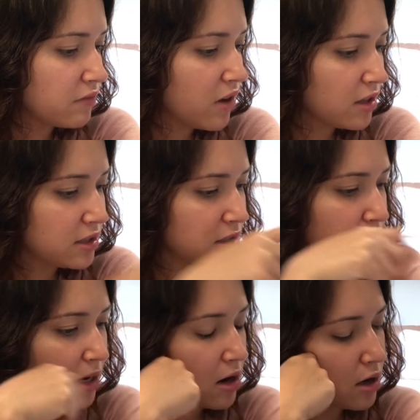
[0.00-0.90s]
fall into
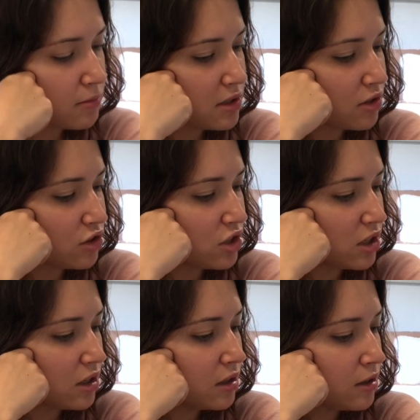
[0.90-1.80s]
my arms
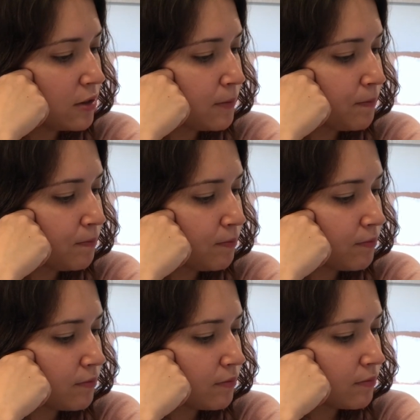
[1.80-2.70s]
energy.
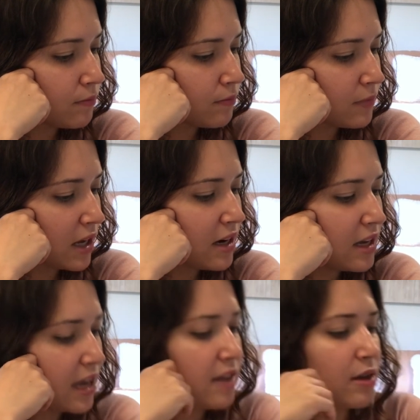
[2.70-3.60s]
And
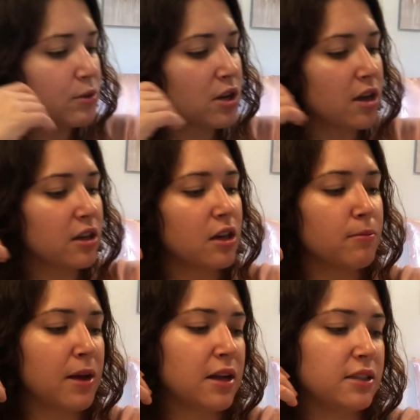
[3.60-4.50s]
again, they were talking
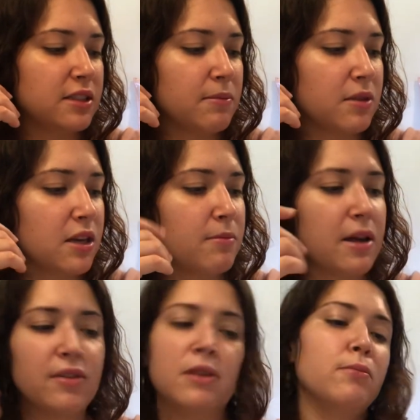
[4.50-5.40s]
about something
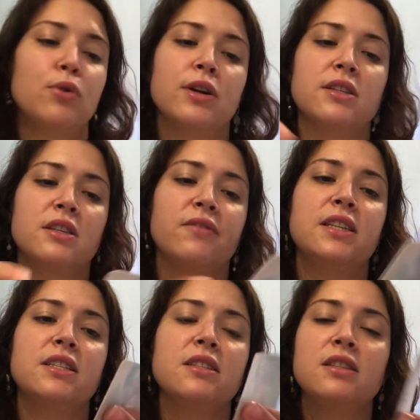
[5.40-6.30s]
about the importance of
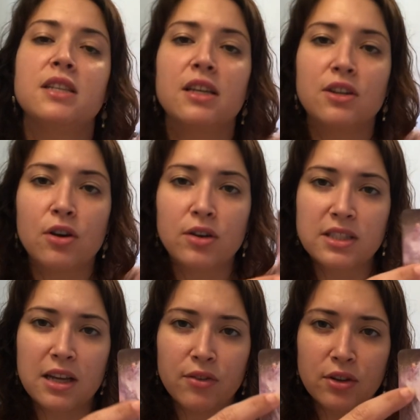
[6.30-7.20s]
identity, and notice
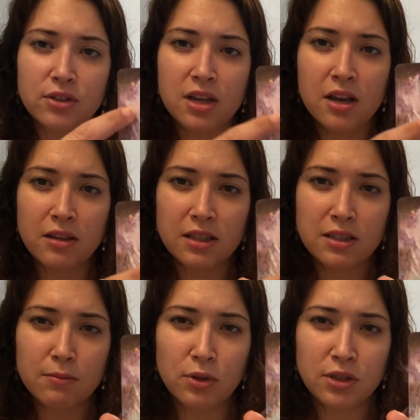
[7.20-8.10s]
how there's this
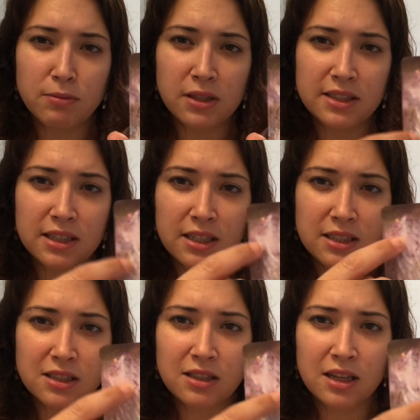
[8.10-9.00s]

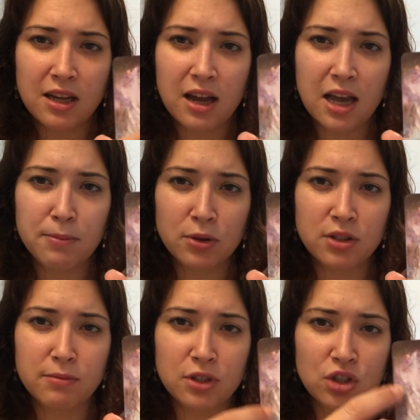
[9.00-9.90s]
multiplicitous,
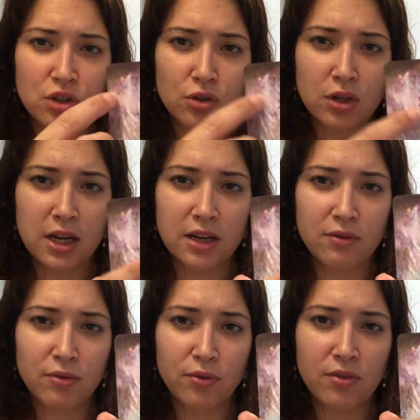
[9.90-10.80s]
hyperdimensional kind
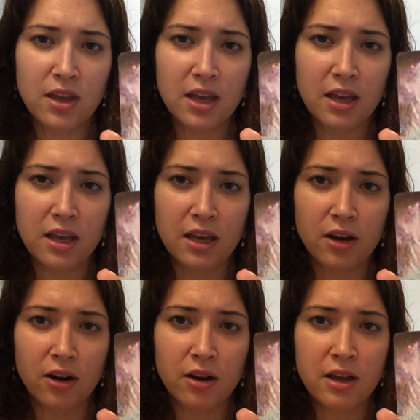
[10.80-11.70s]
of thing
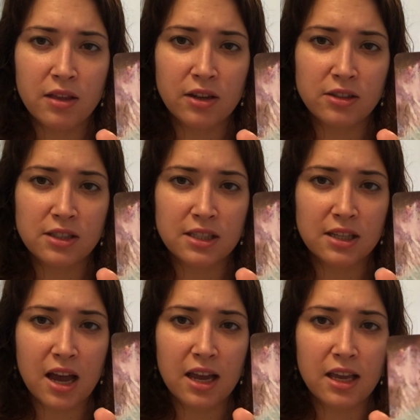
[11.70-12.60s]
here. There's this
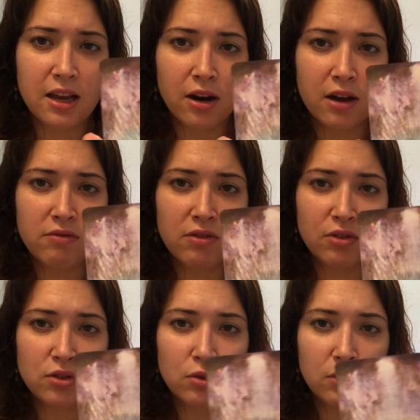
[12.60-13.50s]
guy here, and then
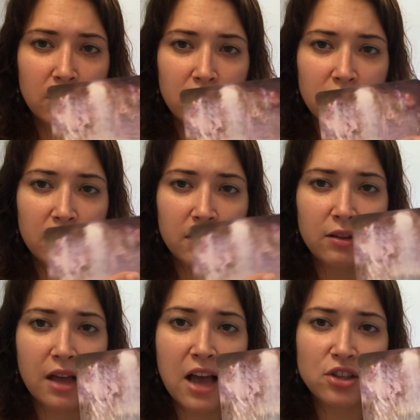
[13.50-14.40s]
there's only,
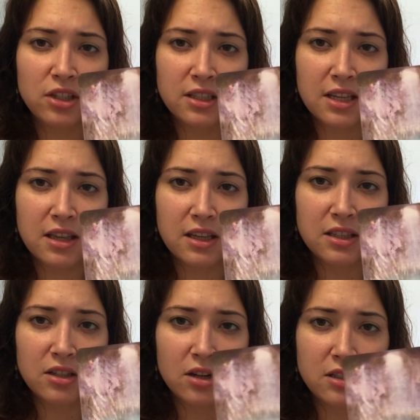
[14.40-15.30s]
actually it's like they
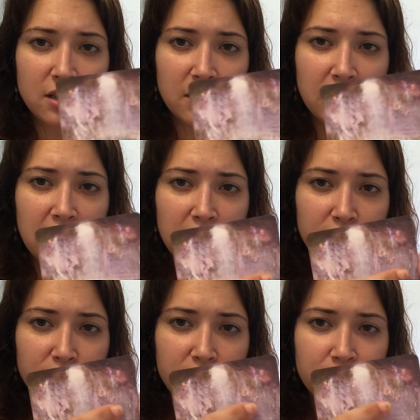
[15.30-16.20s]
start to leave